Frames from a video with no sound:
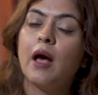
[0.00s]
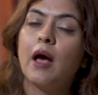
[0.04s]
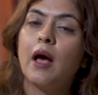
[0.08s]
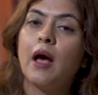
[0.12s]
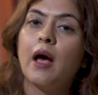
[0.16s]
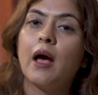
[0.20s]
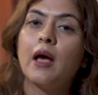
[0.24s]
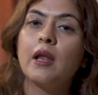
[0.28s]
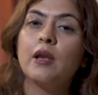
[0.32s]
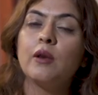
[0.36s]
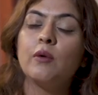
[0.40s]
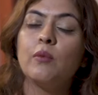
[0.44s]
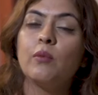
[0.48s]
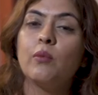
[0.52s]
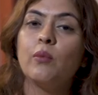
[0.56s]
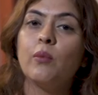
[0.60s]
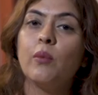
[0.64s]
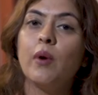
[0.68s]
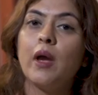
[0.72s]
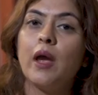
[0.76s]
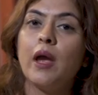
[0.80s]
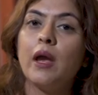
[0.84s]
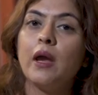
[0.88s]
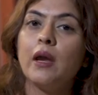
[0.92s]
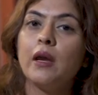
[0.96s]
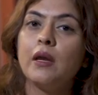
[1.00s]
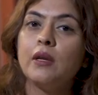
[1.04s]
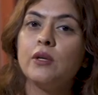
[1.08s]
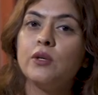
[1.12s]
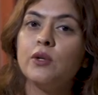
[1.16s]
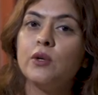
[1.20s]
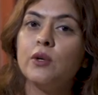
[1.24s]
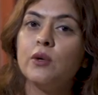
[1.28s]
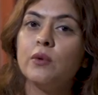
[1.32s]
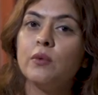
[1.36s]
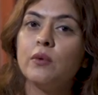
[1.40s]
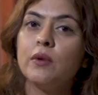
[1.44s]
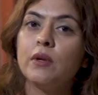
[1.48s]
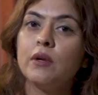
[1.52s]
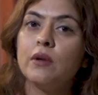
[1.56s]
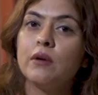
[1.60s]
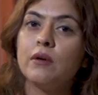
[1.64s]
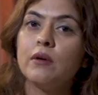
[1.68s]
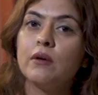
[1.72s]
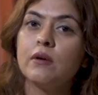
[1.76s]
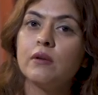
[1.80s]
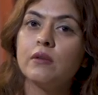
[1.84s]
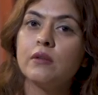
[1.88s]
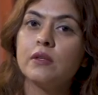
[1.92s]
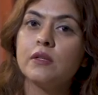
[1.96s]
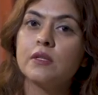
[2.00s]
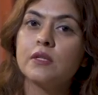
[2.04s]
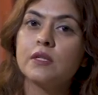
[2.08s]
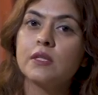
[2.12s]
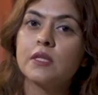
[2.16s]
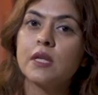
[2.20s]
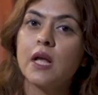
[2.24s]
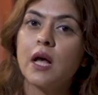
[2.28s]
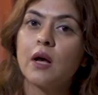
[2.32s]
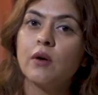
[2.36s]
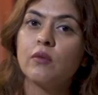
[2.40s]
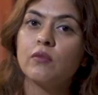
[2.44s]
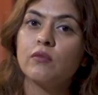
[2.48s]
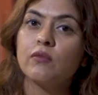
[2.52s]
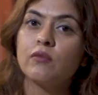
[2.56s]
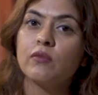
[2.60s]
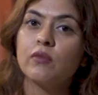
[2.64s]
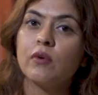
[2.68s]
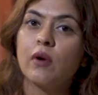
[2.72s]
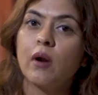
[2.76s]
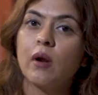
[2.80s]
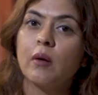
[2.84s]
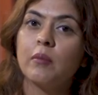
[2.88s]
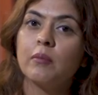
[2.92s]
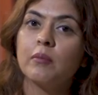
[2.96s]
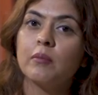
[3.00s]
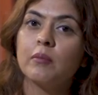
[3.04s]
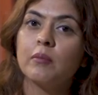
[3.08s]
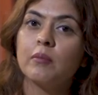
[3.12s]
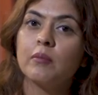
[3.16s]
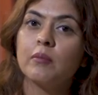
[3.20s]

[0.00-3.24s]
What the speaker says: And where do you hear this sound from?